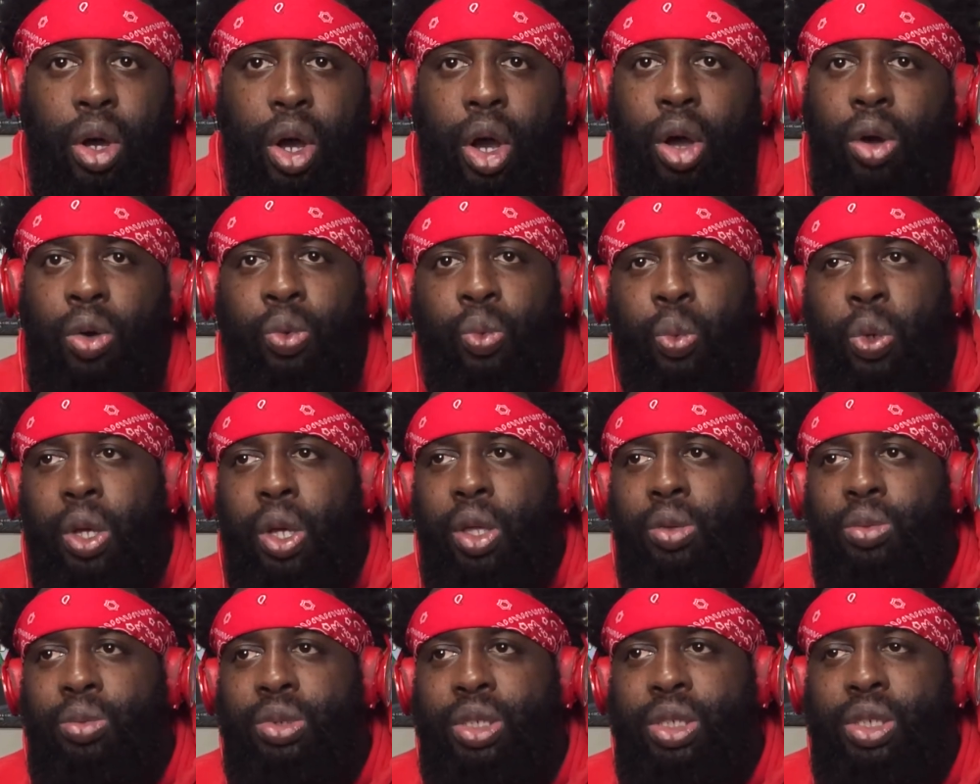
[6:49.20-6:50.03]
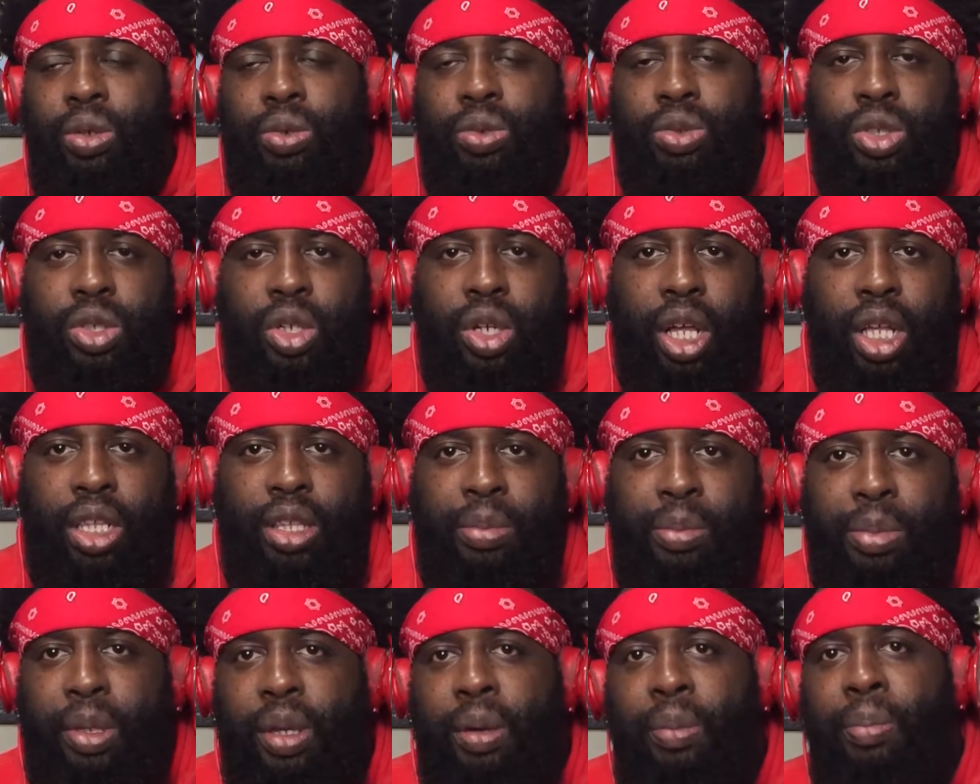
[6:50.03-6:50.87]
William just going to turn out to
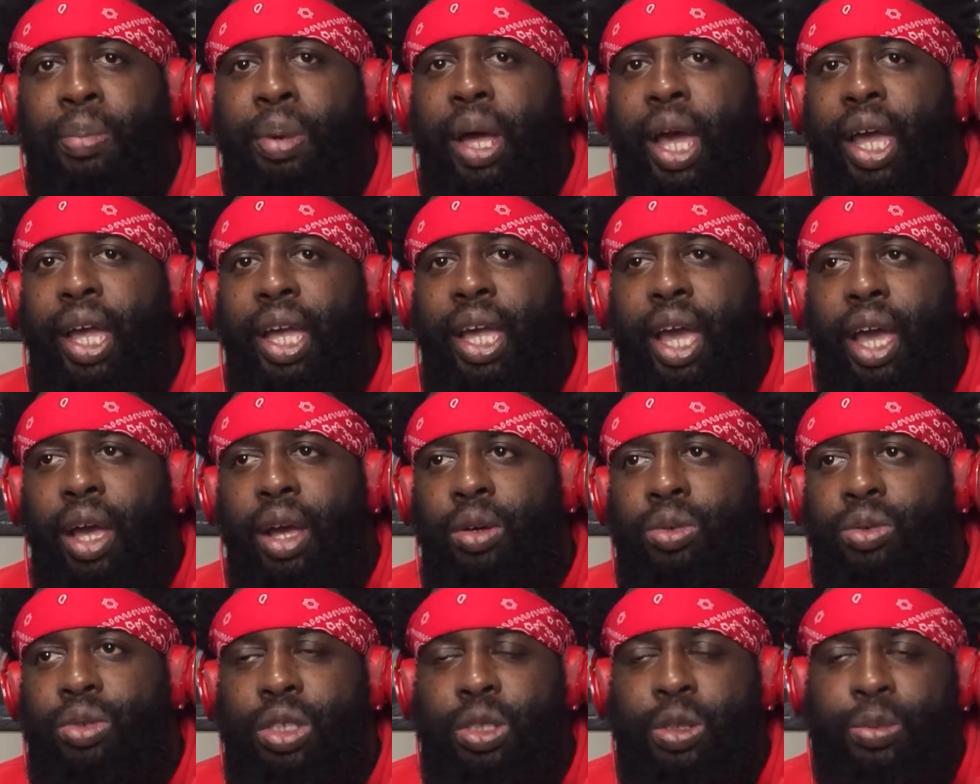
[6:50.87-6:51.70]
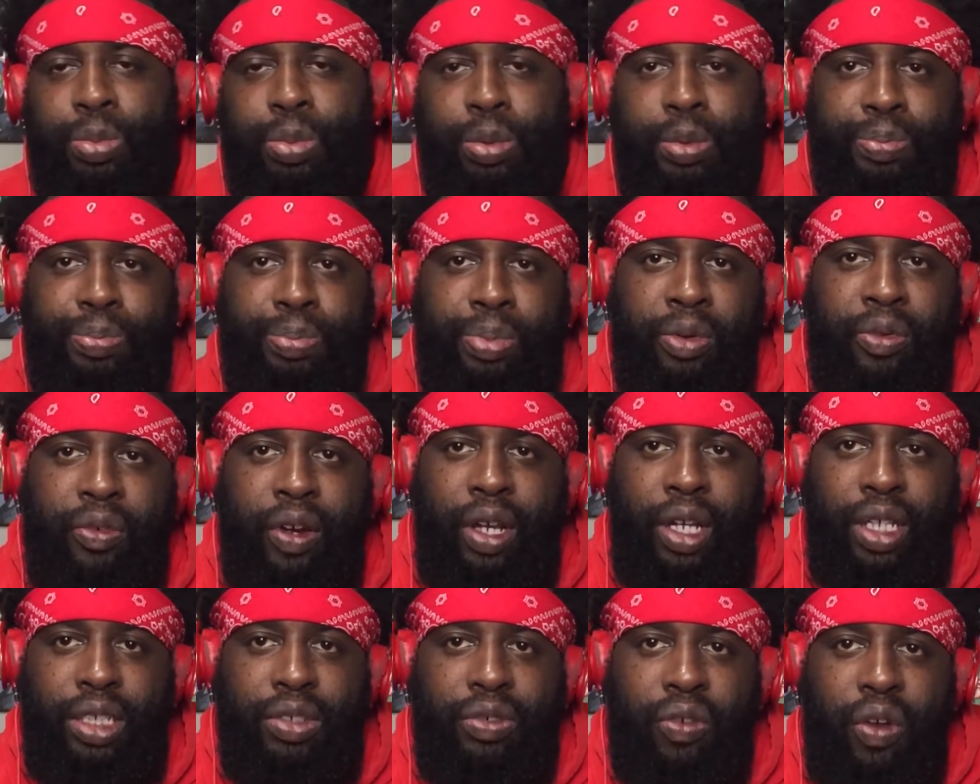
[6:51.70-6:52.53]
be a black guy who just
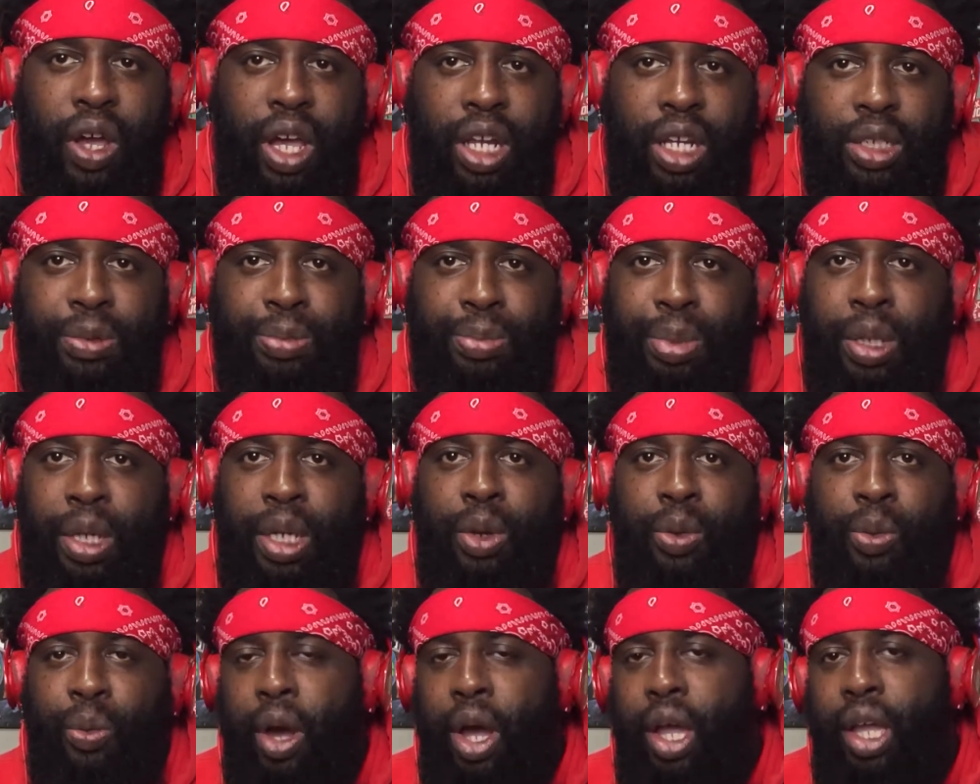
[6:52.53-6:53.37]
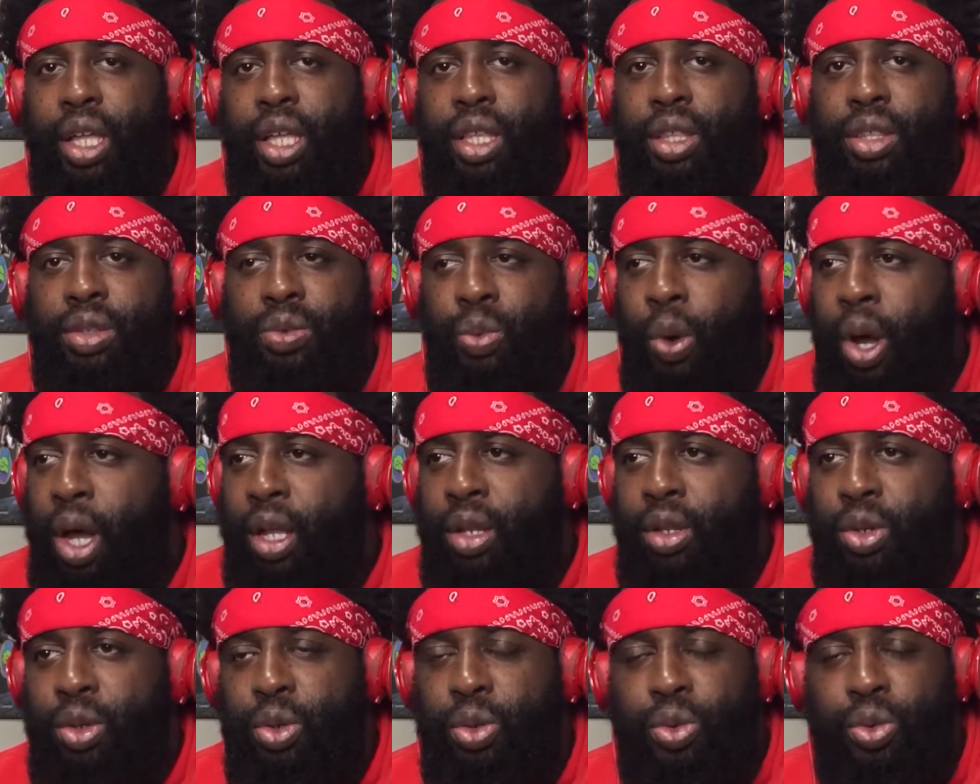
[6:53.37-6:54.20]
parades around as being a
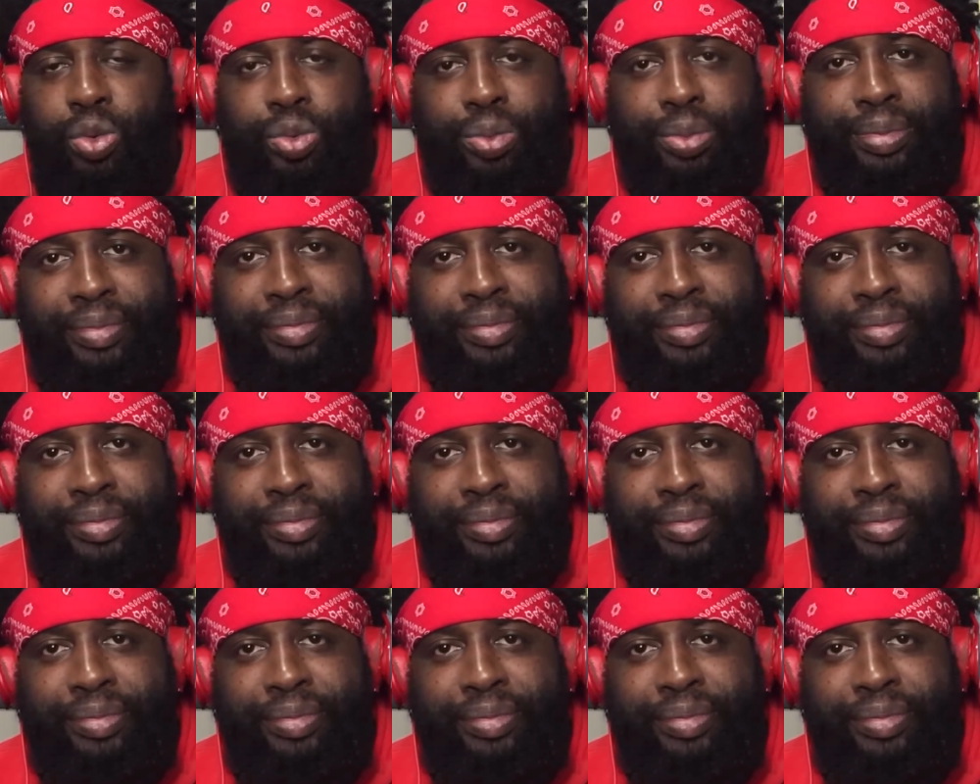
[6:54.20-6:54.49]
white dude.